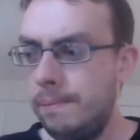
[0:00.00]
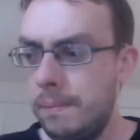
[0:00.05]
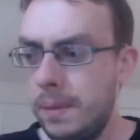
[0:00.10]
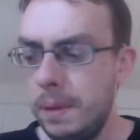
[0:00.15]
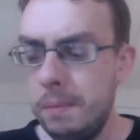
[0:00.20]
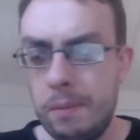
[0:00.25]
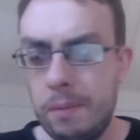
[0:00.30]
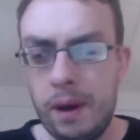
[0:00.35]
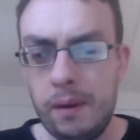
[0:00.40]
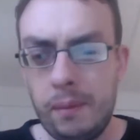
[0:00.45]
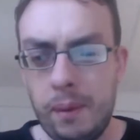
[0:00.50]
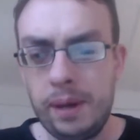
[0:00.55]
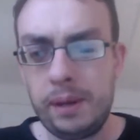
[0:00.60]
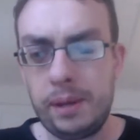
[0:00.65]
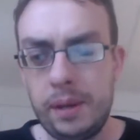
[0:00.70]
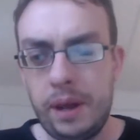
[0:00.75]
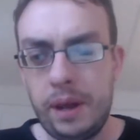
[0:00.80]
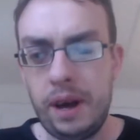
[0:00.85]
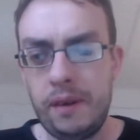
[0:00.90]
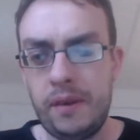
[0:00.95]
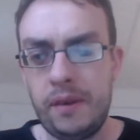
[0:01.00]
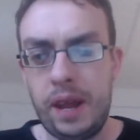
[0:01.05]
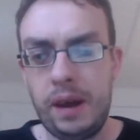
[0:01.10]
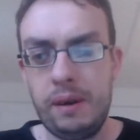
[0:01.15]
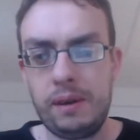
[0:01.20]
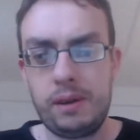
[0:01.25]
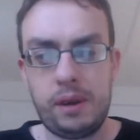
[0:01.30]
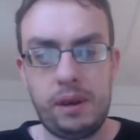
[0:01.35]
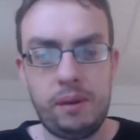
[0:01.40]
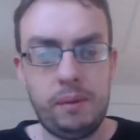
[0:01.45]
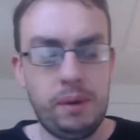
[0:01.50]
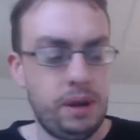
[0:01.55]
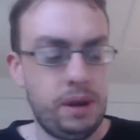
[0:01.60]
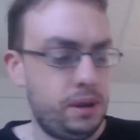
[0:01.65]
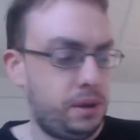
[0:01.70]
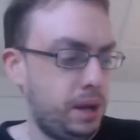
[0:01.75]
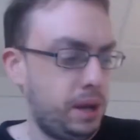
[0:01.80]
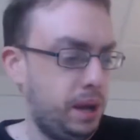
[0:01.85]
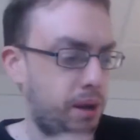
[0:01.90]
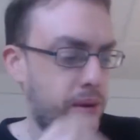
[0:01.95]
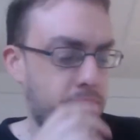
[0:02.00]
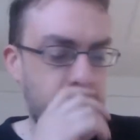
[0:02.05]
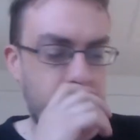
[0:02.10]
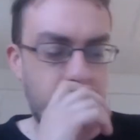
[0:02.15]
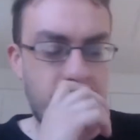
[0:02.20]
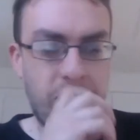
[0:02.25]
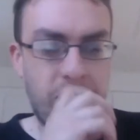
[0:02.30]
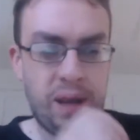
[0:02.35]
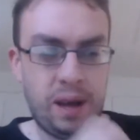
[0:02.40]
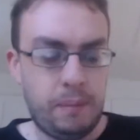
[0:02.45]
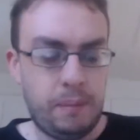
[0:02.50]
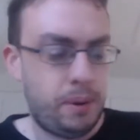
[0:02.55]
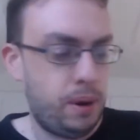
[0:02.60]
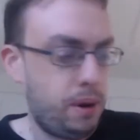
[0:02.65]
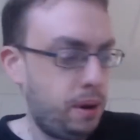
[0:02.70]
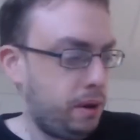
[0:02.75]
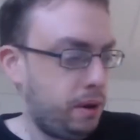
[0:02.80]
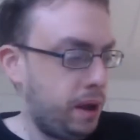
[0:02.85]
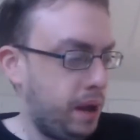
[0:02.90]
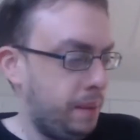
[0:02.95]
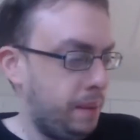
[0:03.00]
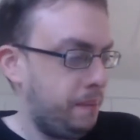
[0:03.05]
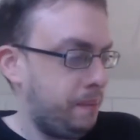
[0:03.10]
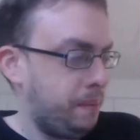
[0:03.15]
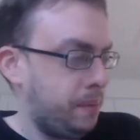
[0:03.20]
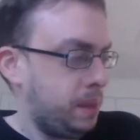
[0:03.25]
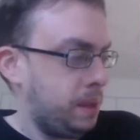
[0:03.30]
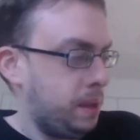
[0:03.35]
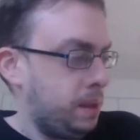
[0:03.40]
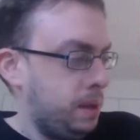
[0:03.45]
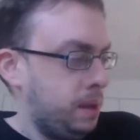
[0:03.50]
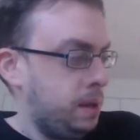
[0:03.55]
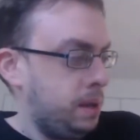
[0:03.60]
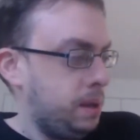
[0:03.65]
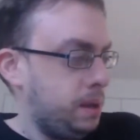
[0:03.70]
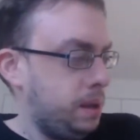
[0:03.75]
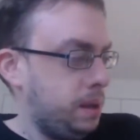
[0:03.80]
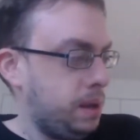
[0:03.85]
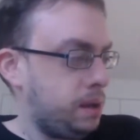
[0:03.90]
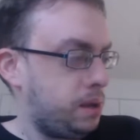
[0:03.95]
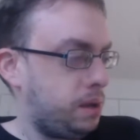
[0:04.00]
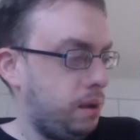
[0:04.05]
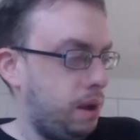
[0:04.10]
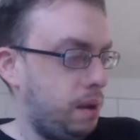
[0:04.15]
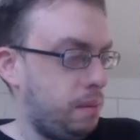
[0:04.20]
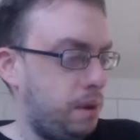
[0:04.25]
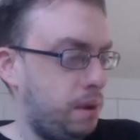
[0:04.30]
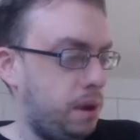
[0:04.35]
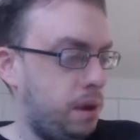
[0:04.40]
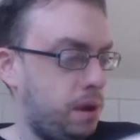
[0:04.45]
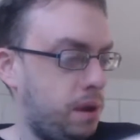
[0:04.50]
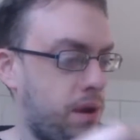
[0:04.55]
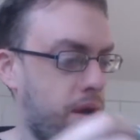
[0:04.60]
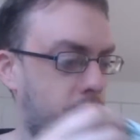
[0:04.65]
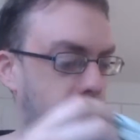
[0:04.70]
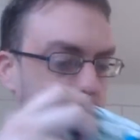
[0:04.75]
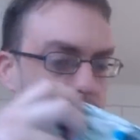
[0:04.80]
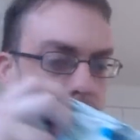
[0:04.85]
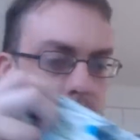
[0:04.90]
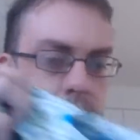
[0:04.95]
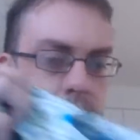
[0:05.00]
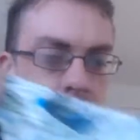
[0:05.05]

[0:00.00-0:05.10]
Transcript: But I wasted half an hour trying to work this out. Hi, Paula Ram. Yeah, so I'm going to go